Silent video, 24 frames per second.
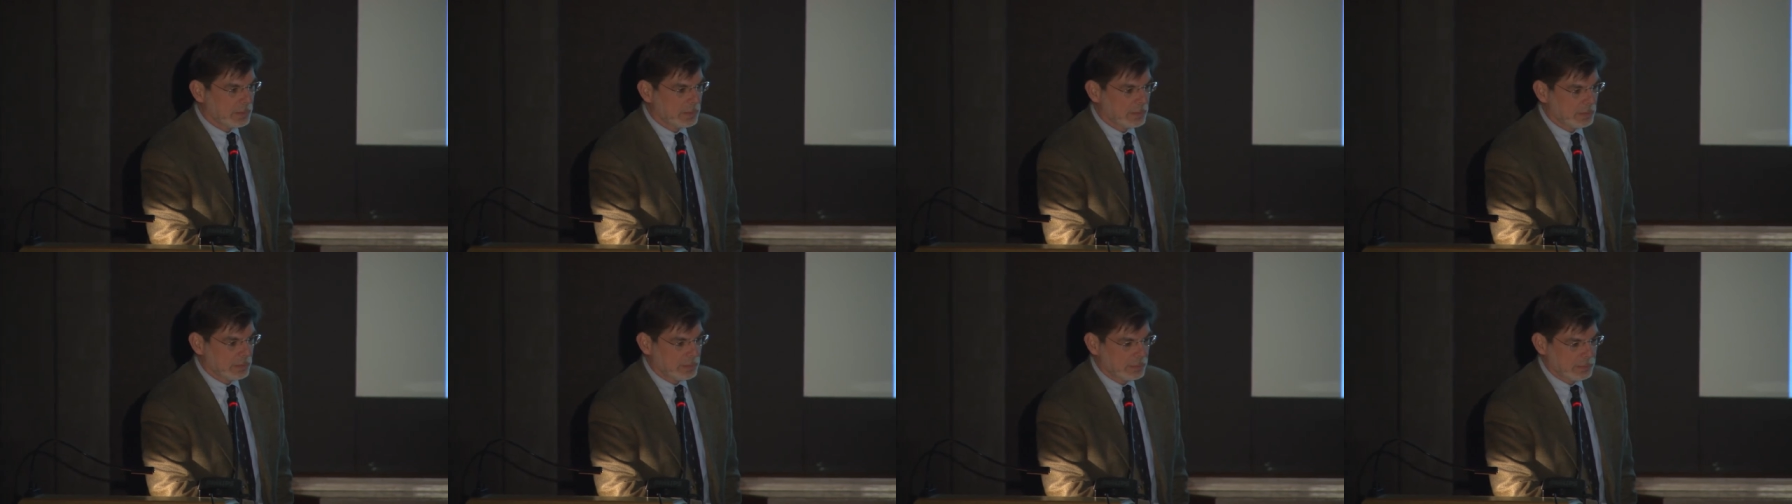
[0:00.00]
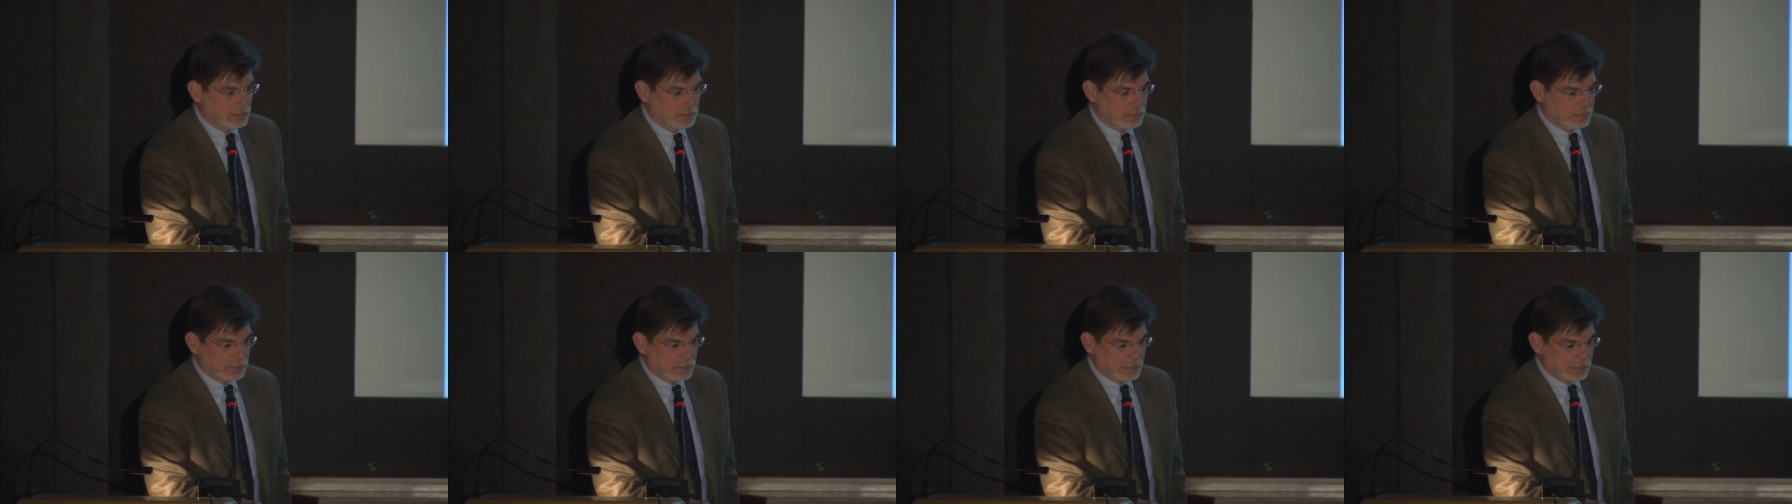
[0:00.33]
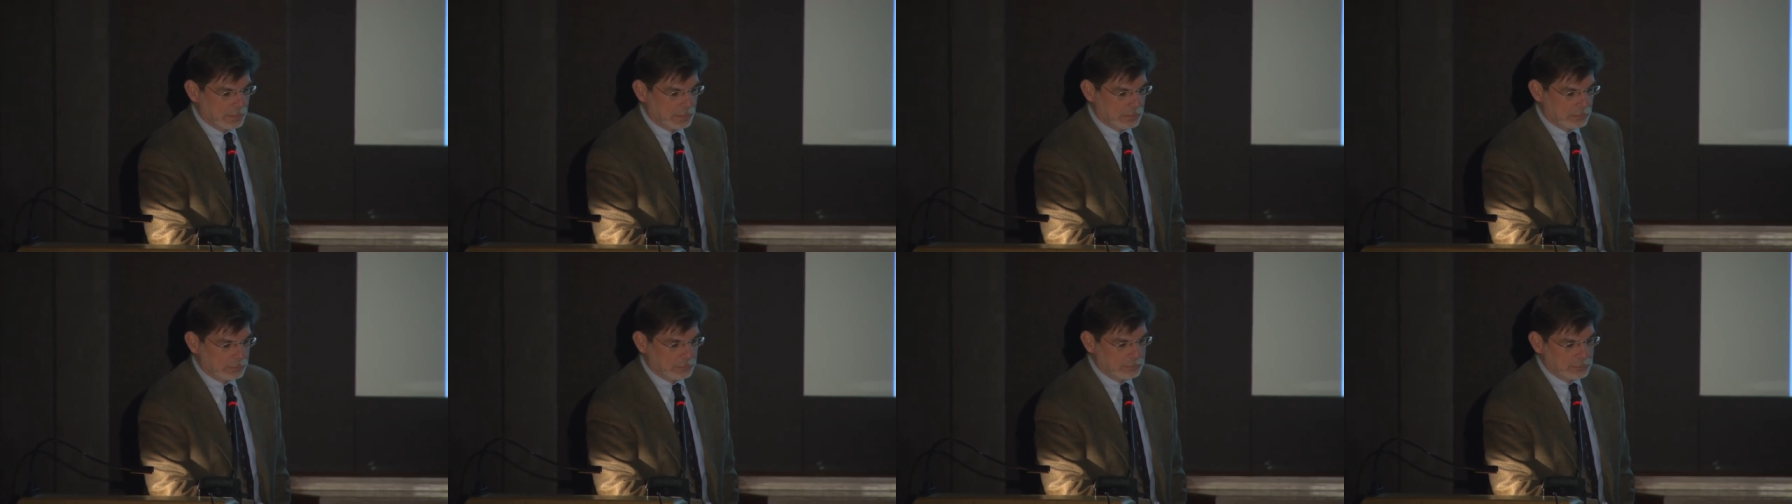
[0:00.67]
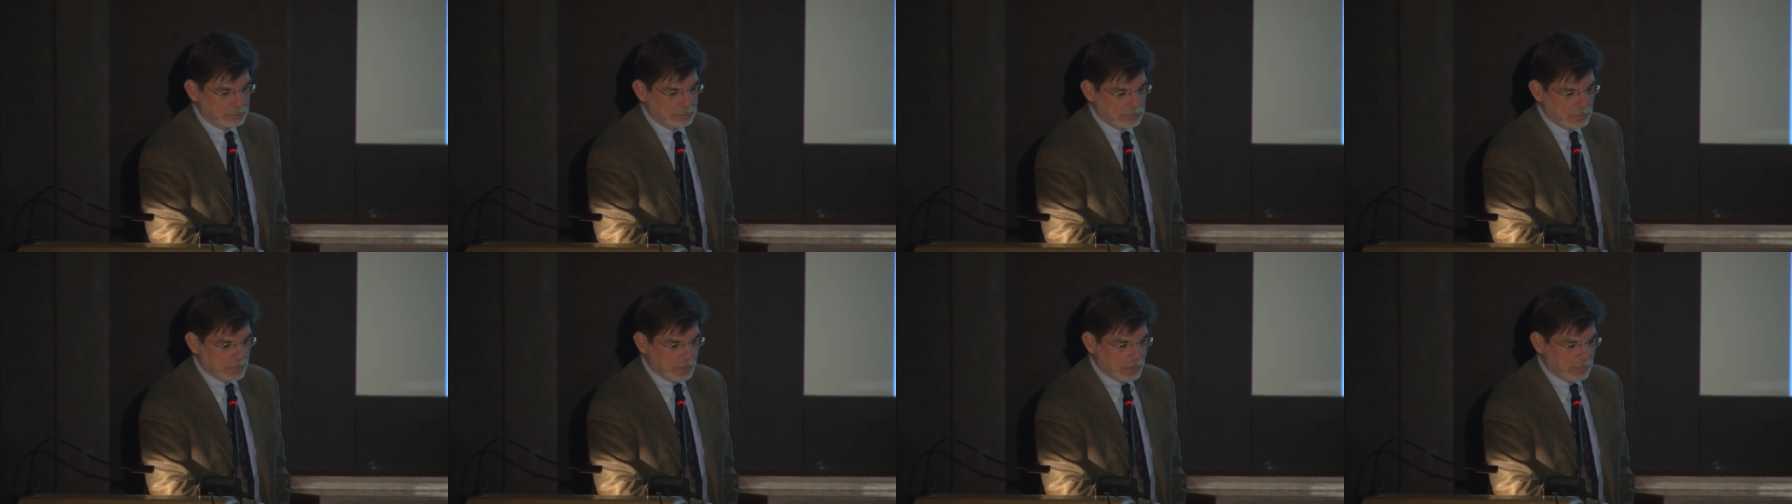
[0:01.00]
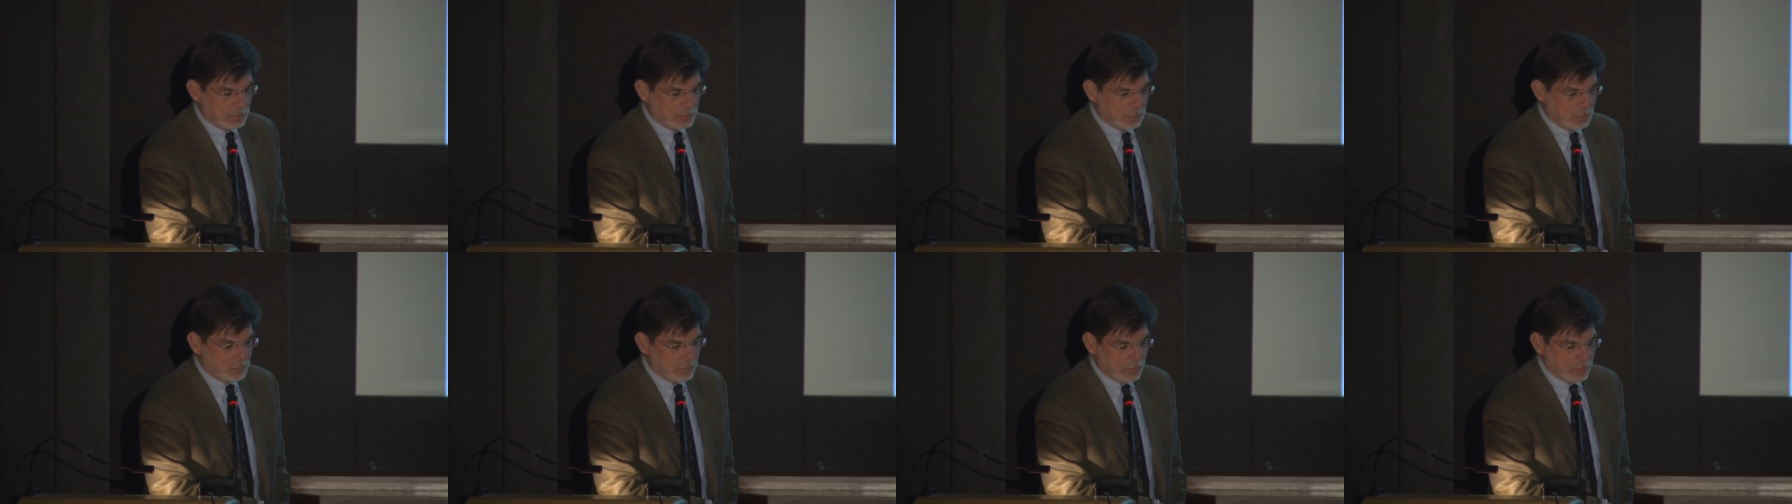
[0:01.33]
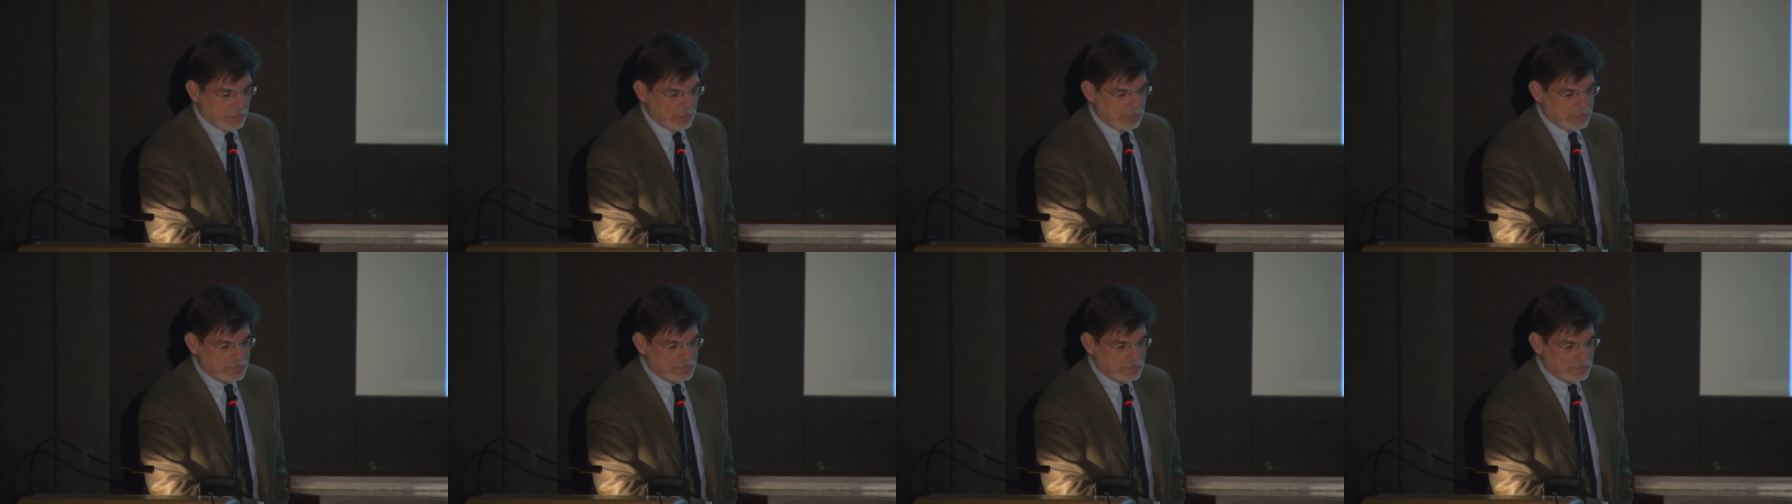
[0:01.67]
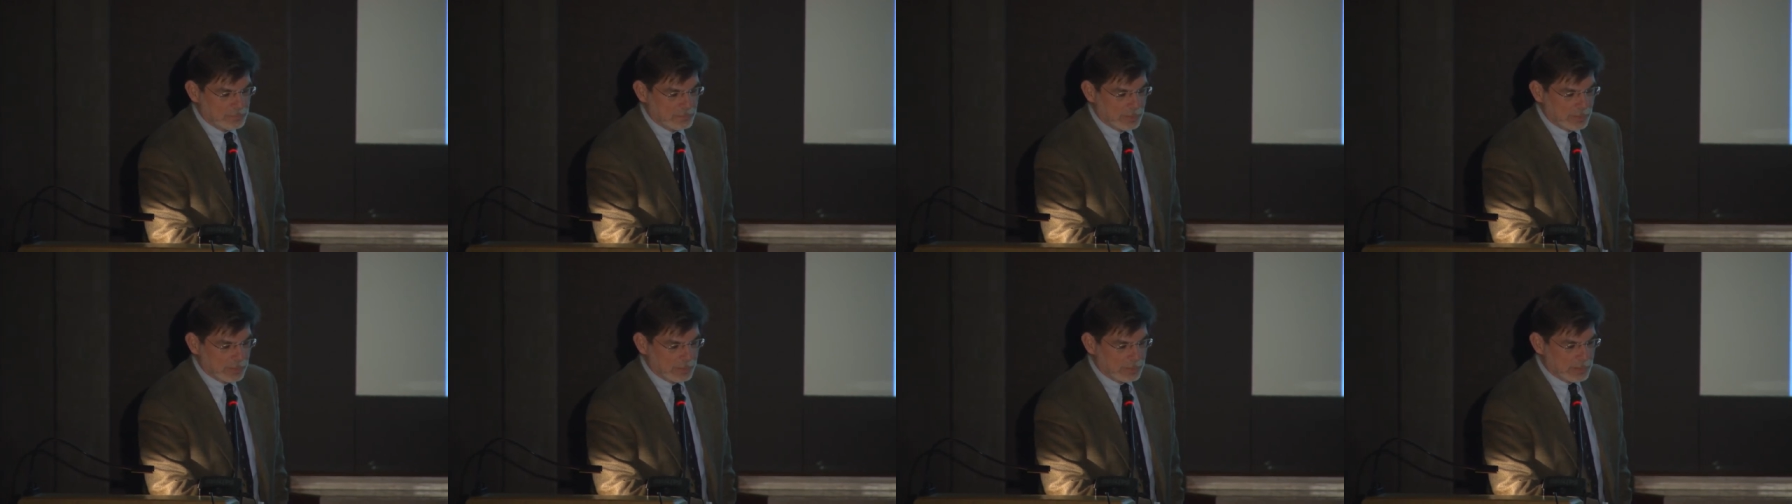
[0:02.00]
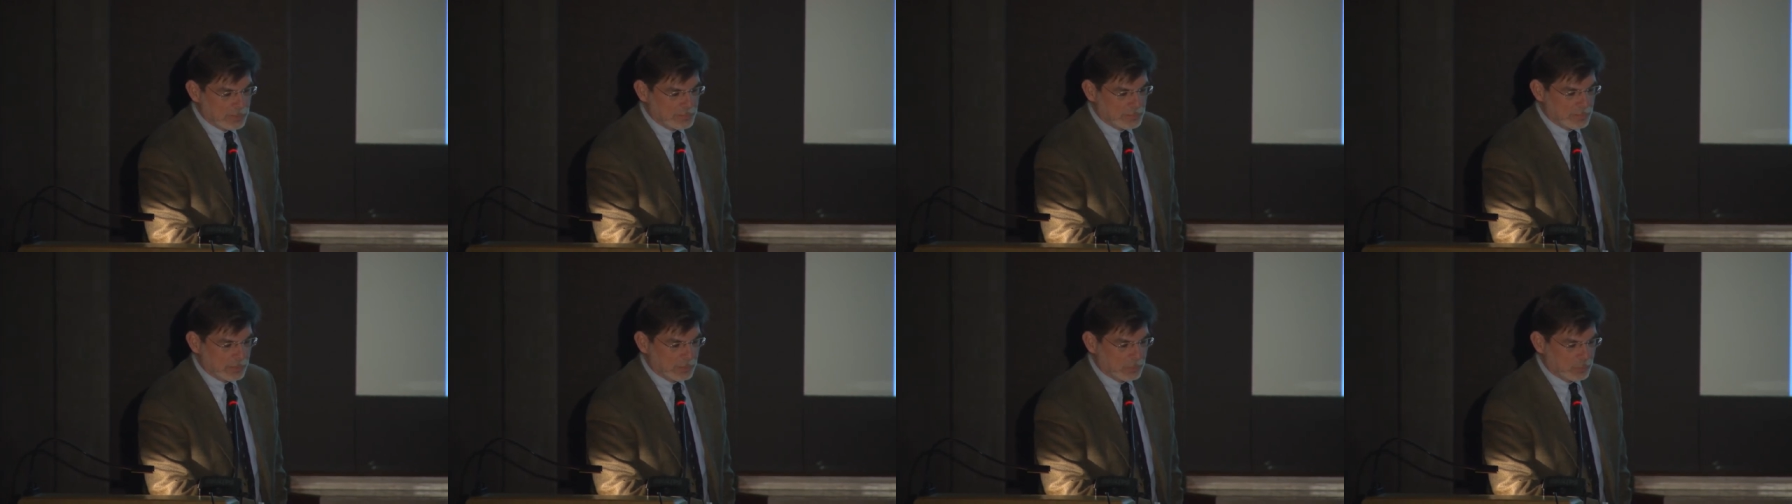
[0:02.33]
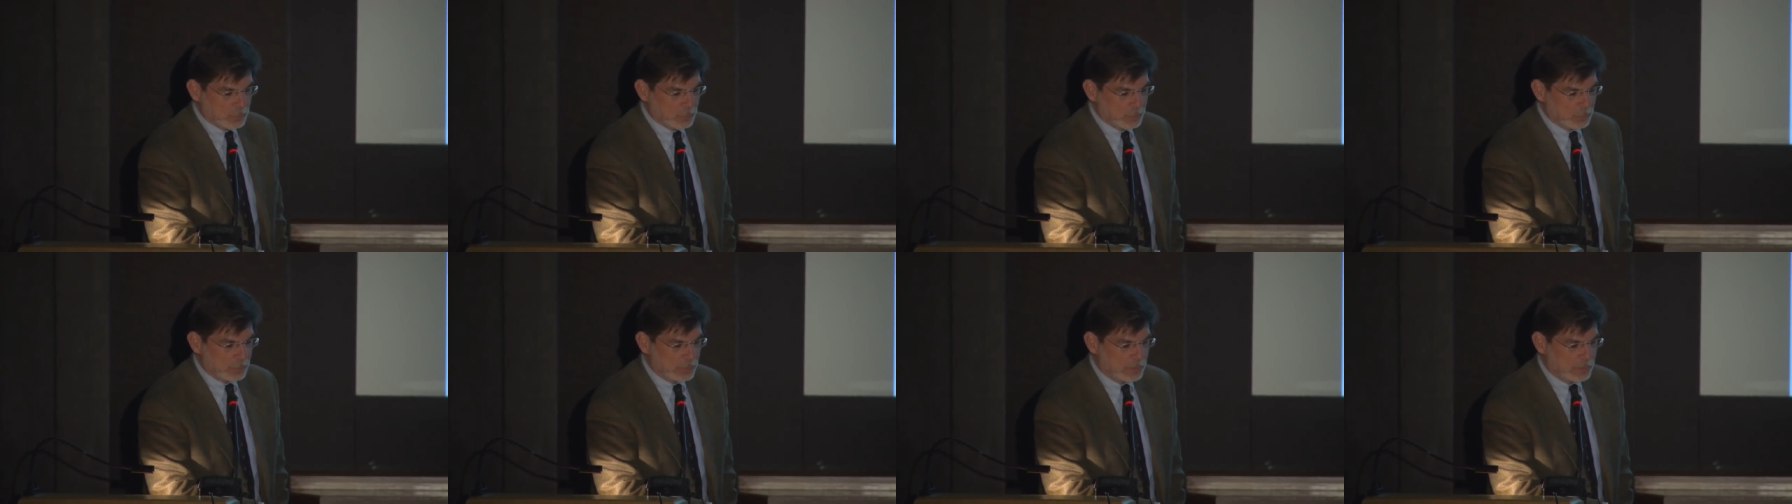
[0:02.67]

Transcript: uh, um, it's very difficult to